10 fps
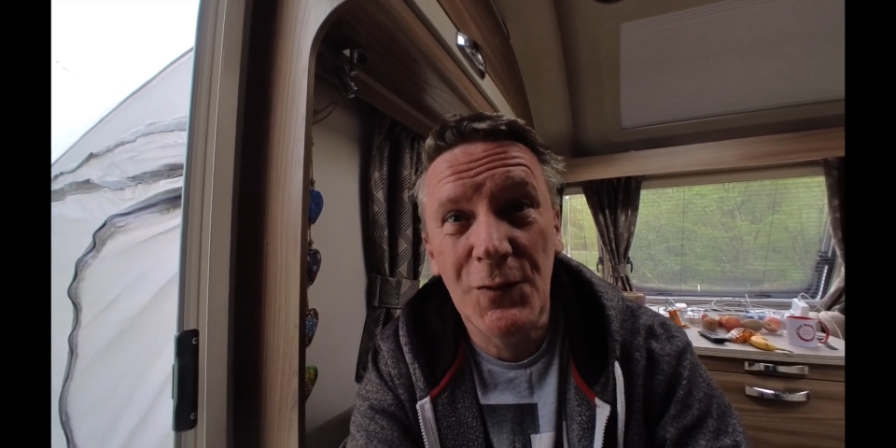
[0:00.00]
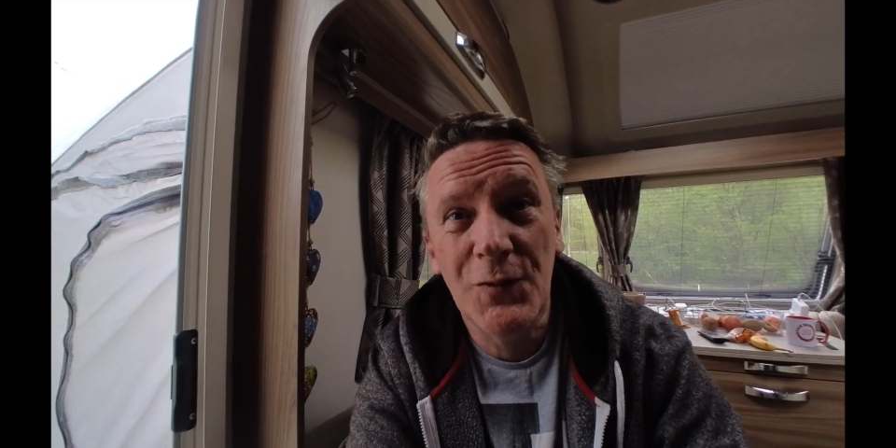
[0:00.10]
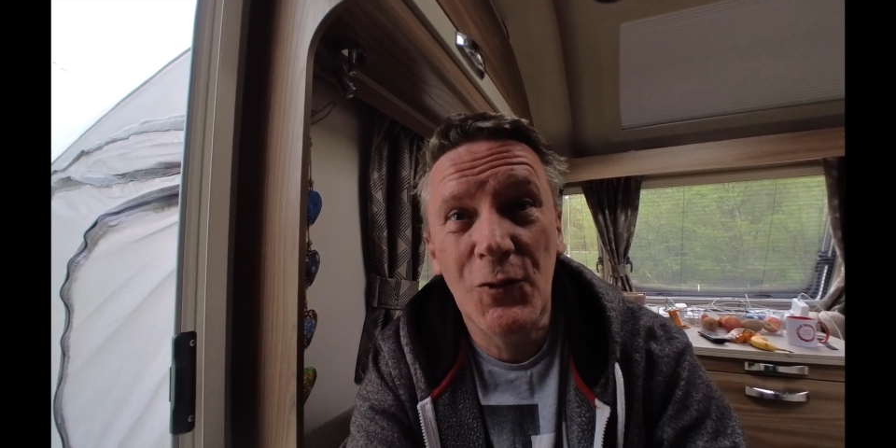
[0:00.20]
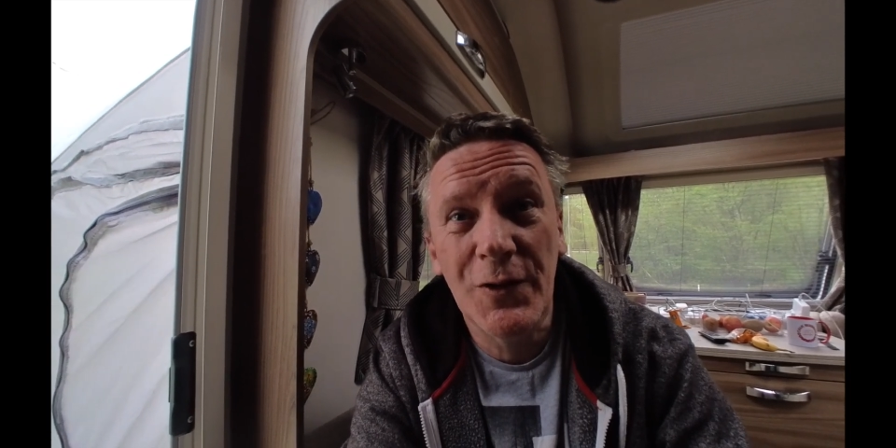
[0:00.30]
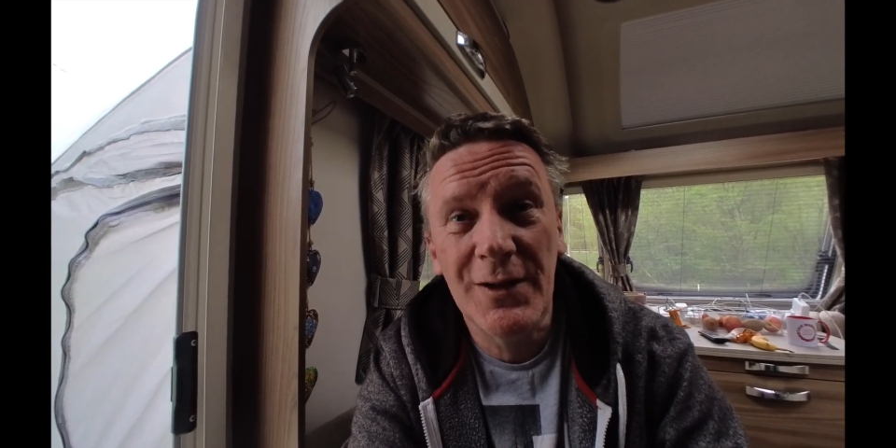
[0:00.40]
if
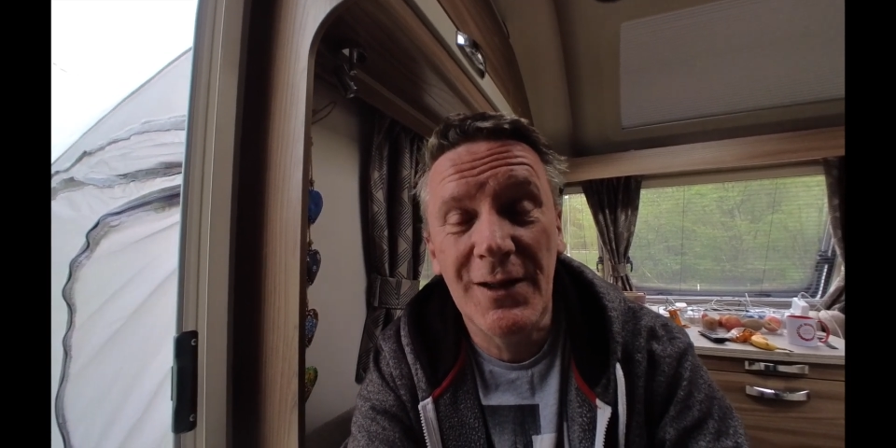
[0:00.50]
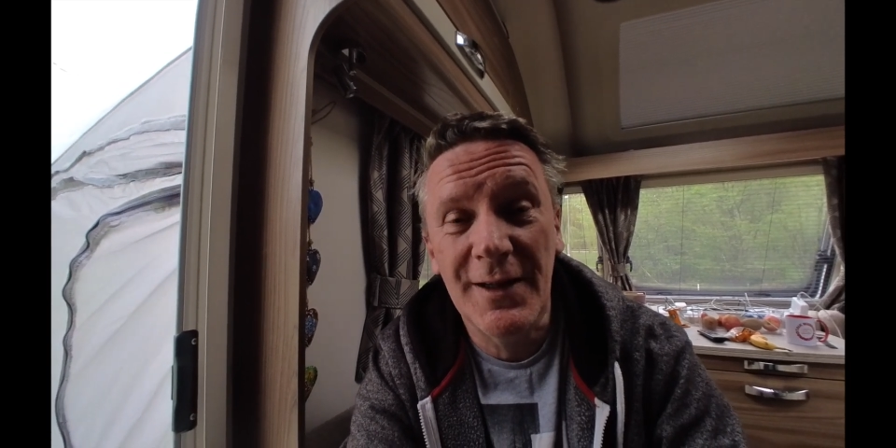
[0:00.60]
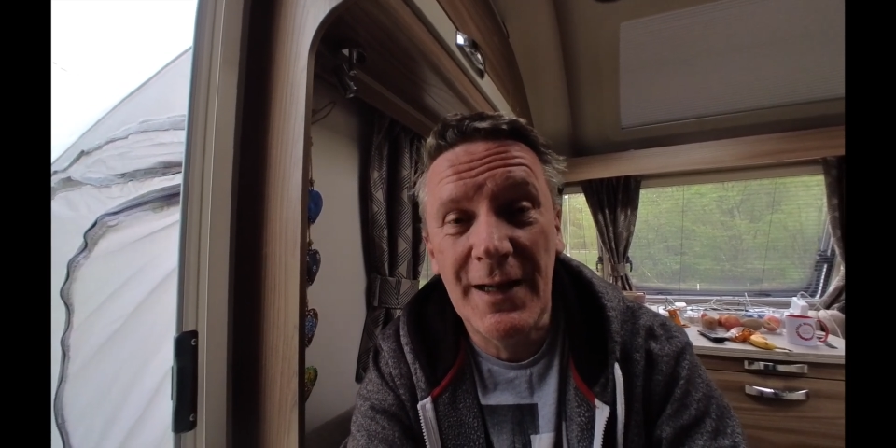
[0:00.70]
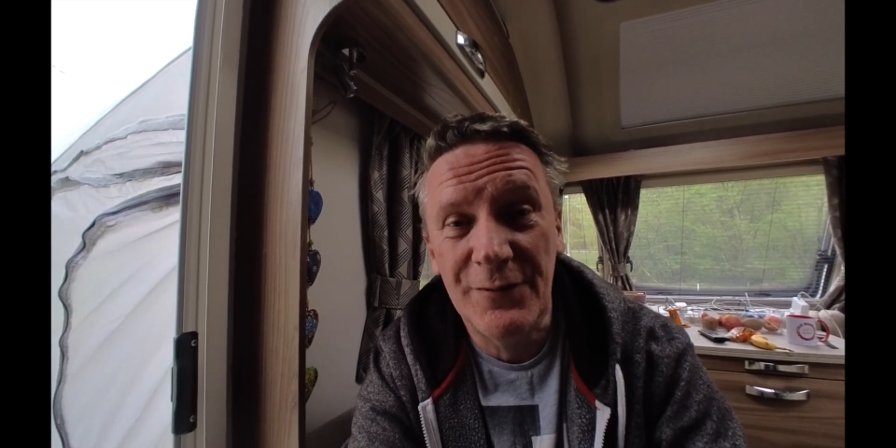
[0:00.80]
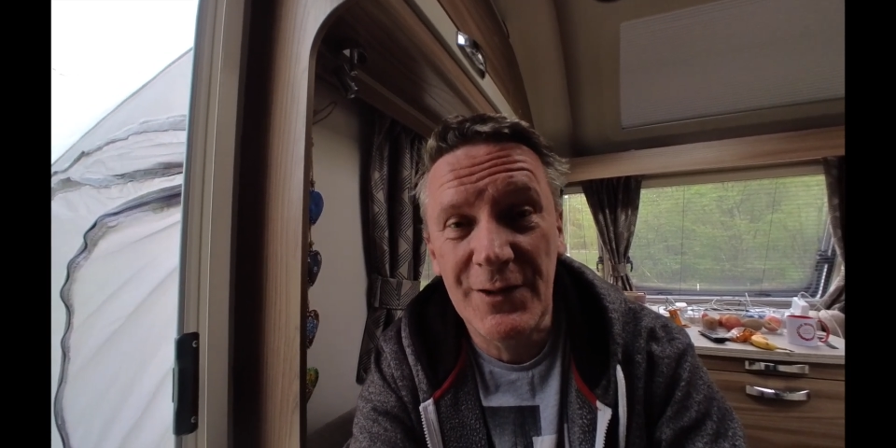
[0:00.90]
you're looking at
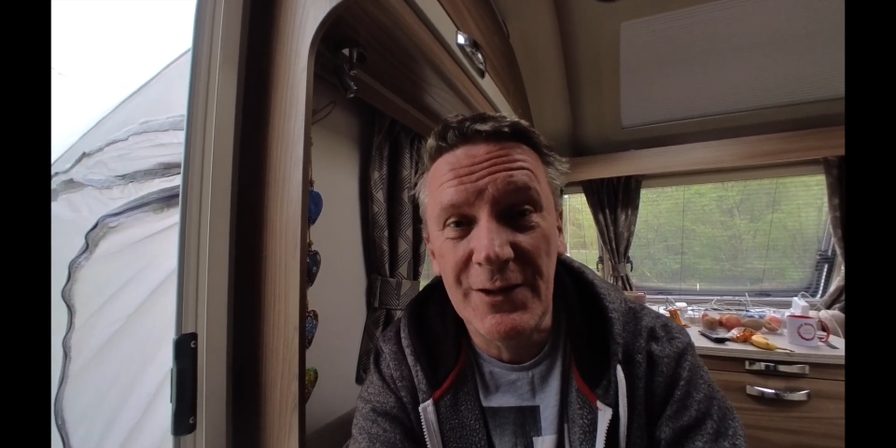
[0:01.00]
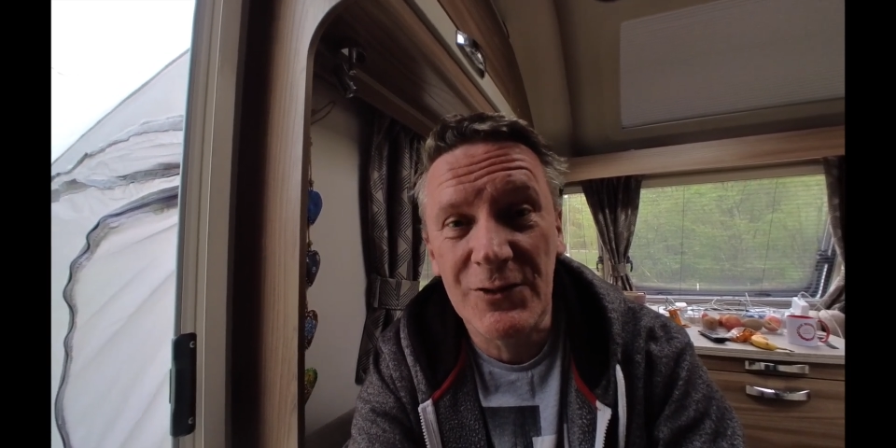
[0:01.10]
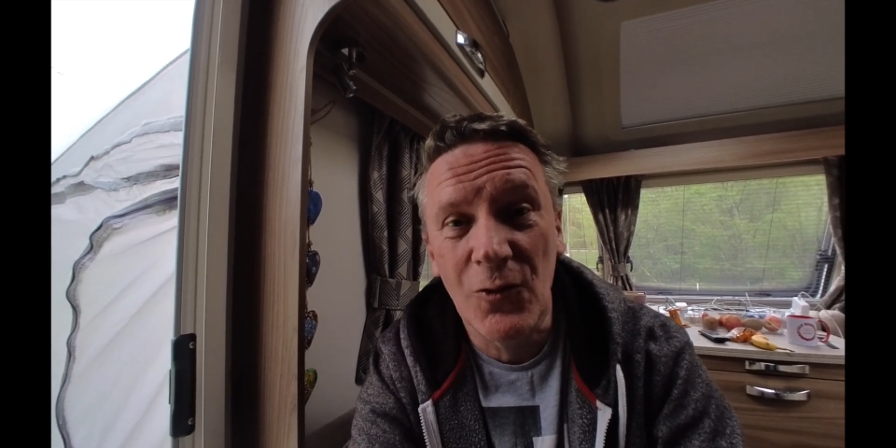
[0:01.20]
an Avtex